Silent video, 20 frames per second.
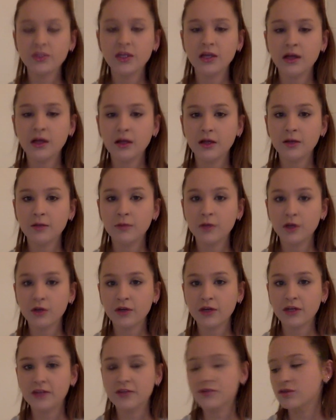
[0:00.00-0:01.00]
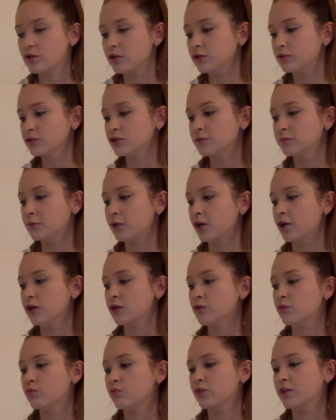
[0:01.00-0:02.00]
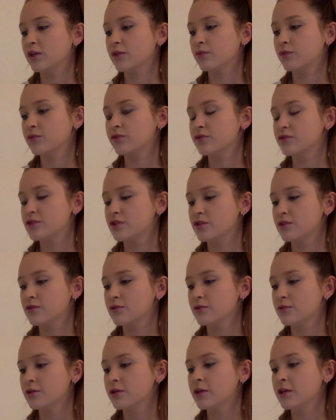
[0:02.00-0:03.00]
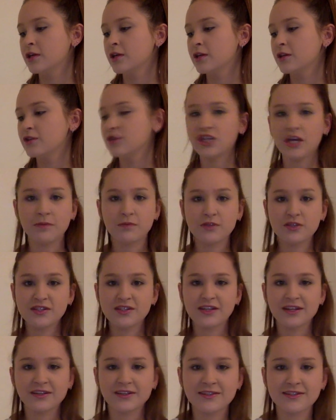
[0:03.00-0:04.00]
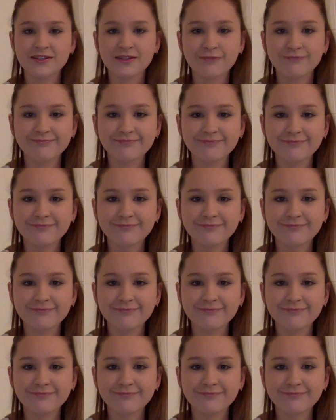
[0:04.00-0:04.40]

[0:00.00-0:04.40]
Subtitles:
Okay, so tomorrow we will do chapter 6.